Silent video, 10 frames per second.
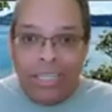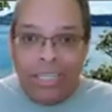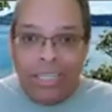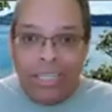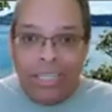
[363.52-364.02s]

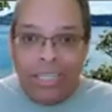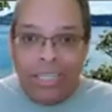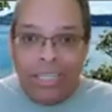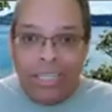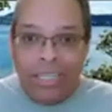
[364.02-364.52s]

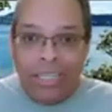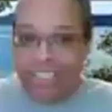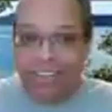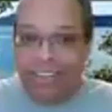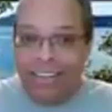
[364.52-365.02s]
dancer.
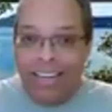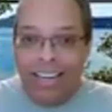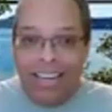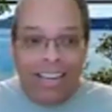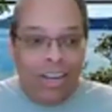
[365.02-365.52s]

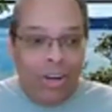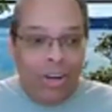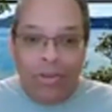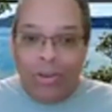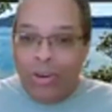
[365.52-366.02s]

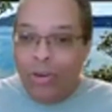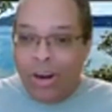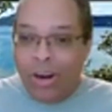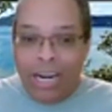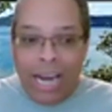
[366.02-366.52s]
You
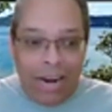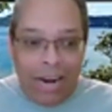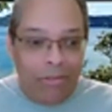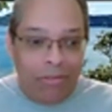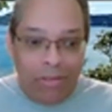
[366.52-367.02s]
you are
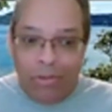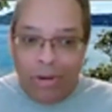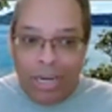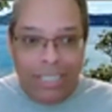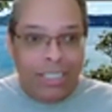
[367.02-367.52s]
not
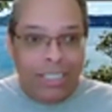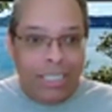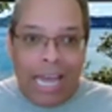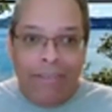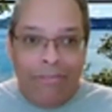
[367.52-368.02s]
what
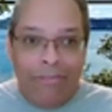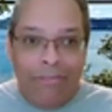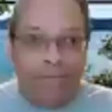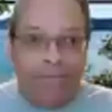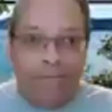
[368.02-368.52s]
religious life
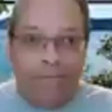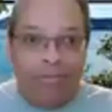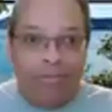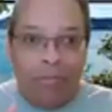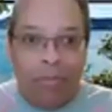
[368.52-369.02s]

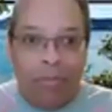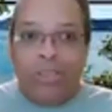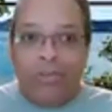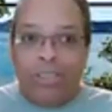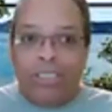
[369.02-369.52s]
that
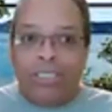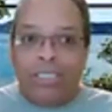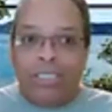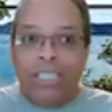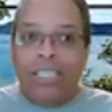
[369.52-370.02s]
most of
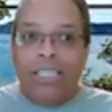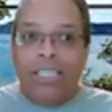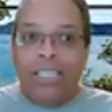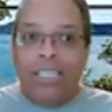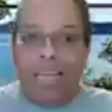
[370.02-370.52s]
us see
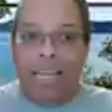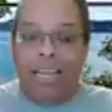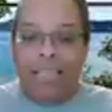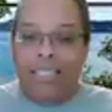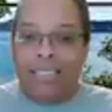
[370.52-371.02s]
and
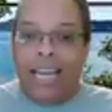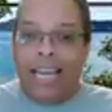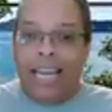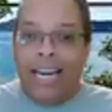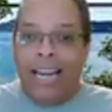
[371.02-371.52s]
understand.
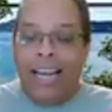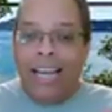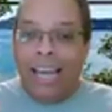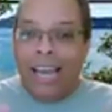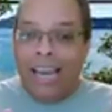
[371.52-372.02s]

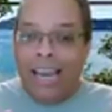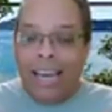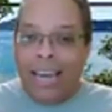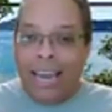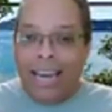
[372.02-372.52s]

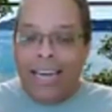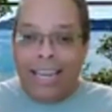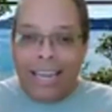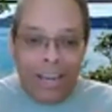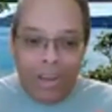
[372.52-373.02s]
And
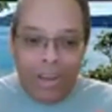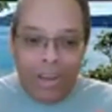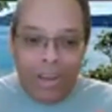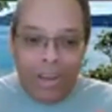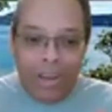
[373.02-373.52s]
here you
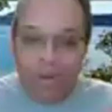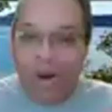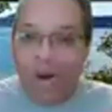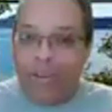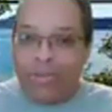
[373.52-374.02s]
are on this
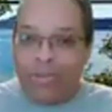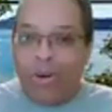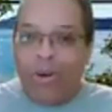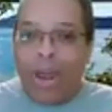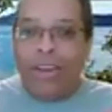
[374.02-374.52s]
road,
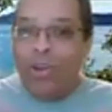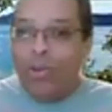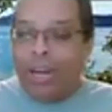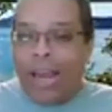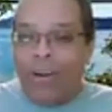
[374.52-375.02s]
and you
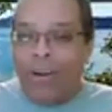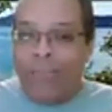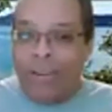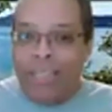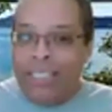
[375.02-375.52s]
encounter a
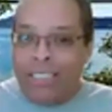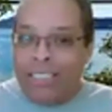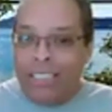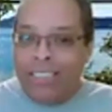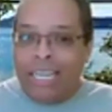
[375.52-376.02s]
Felician
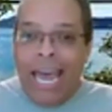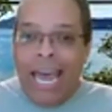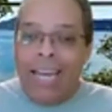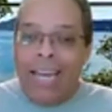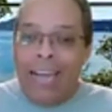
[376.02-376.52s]
sister
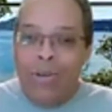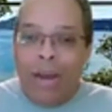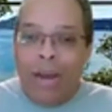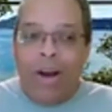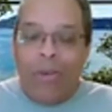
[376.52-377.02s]
and you
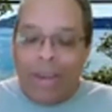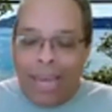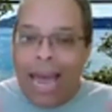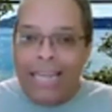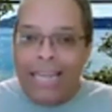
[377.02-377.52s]
like,
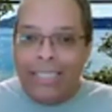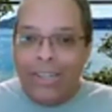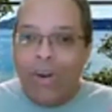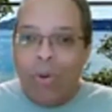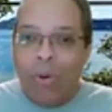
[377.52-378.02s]
okay, I need to
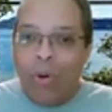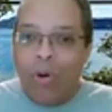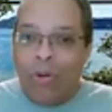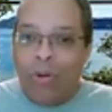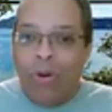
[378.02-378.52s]
know
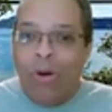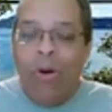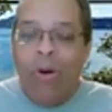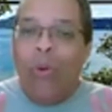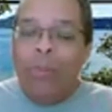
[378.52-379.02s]
more. What
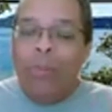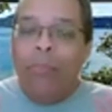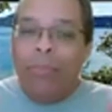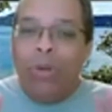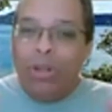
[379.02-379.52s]
what
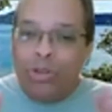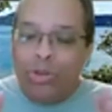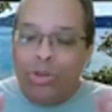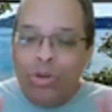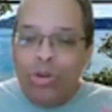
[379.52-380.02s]
what
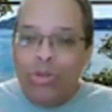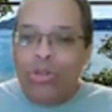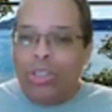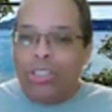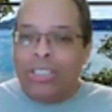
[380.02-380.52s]
drew you
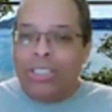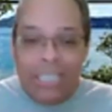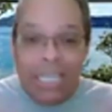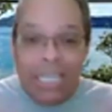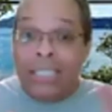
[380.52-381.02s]
to this
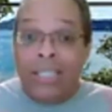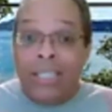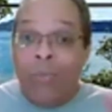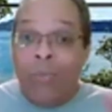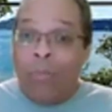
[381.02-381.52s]
need to
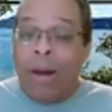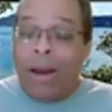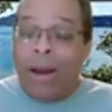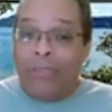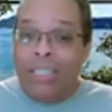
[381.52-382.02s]
know more
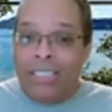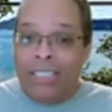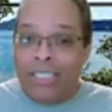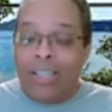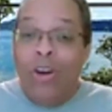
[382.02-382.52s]
about a
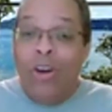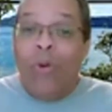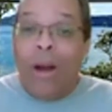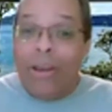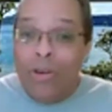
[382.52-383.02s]
Felician sister
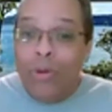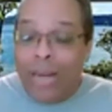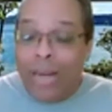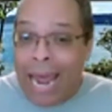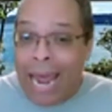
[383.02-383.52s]
while you
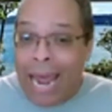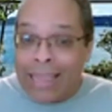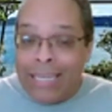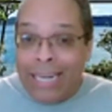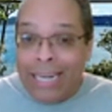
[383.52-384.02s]
an
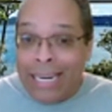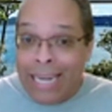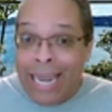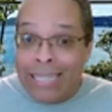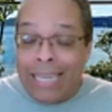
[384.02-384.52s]
athlete and a
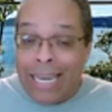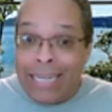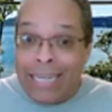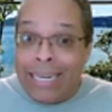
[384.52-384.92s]
dancer and in